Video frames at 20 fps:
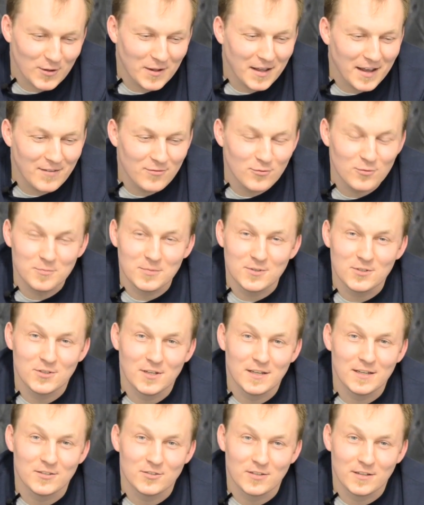life will be
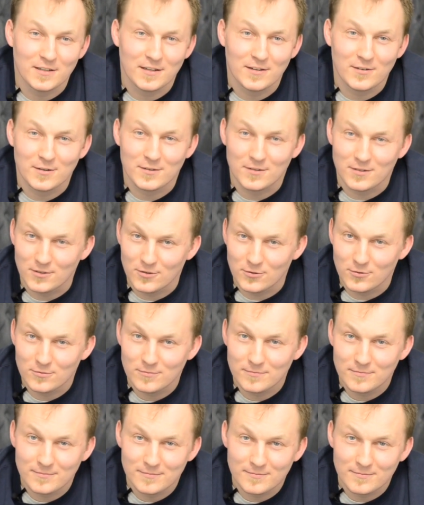changed i guarantee you